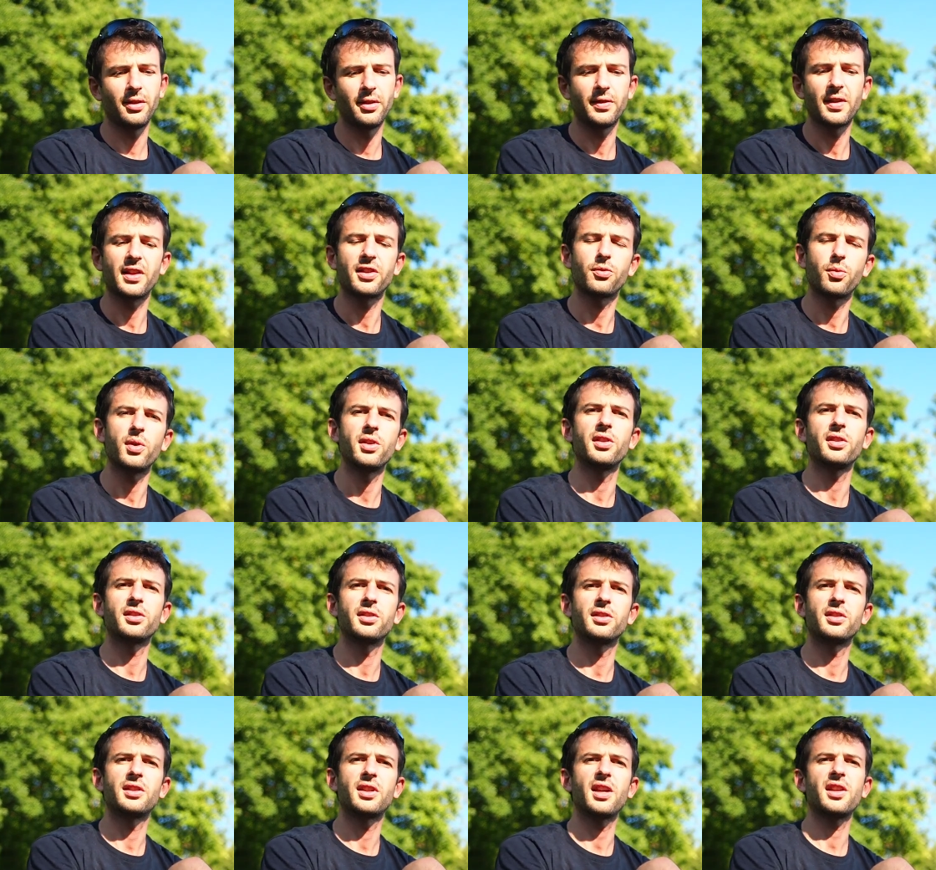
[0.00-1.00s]
that's when it
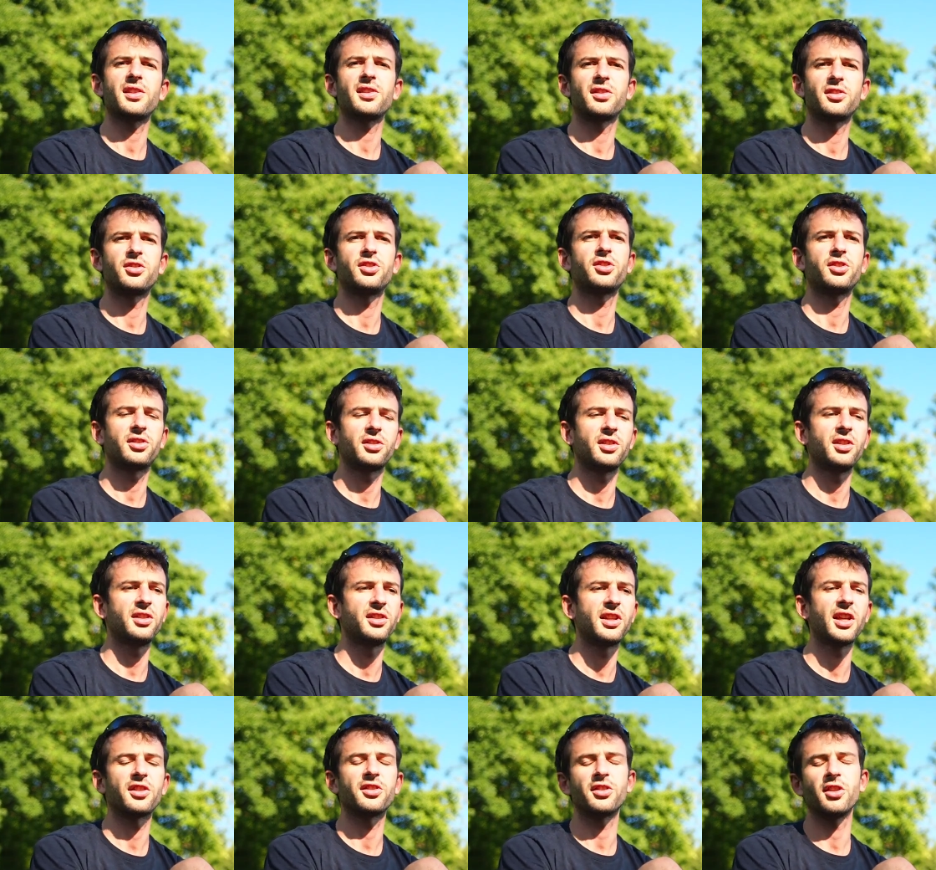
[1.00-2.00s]
gets
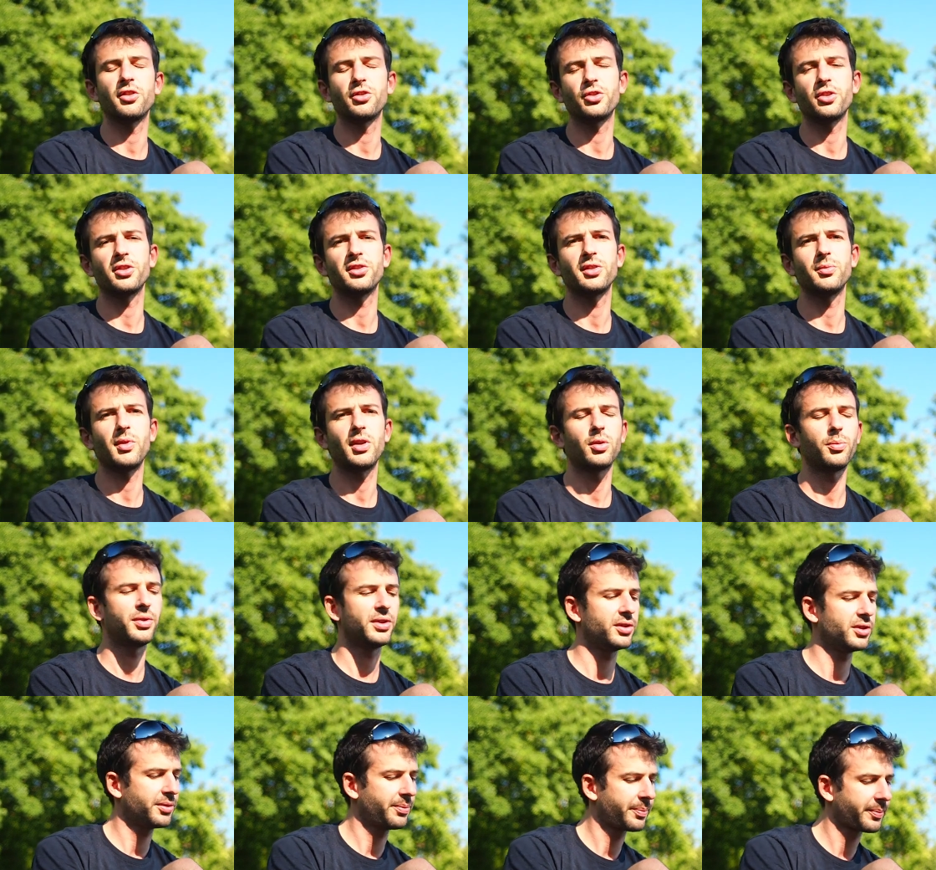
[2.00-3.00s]
dangerous, in my
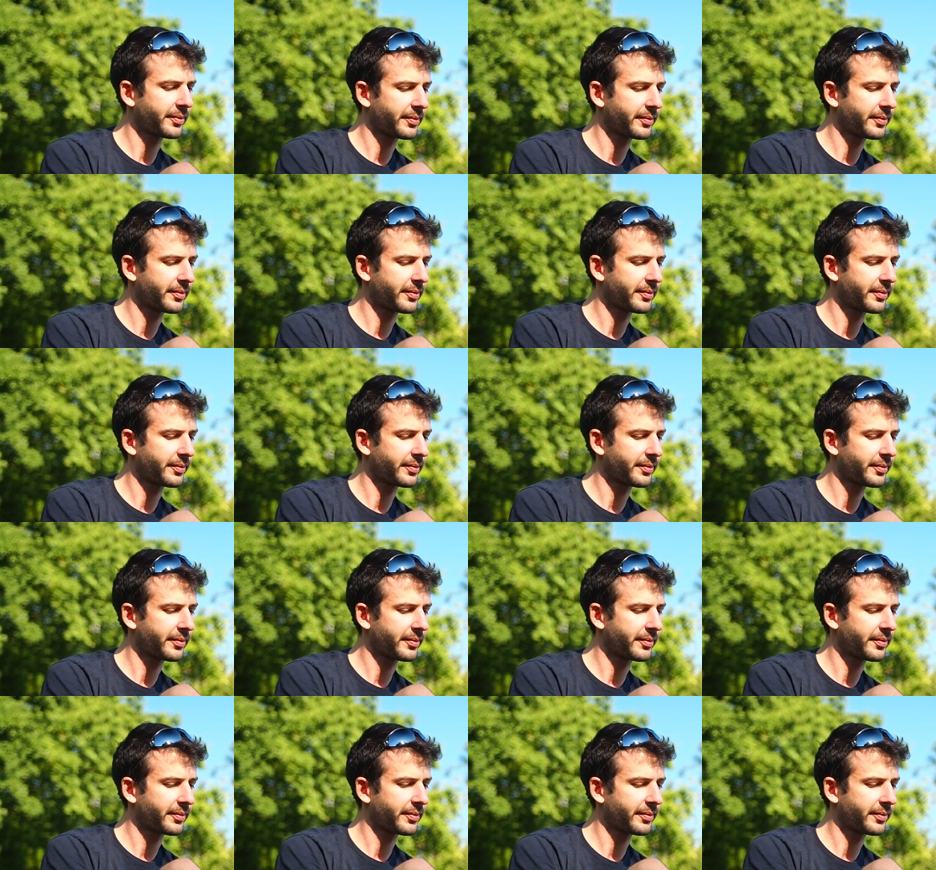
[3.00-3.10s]
opinion.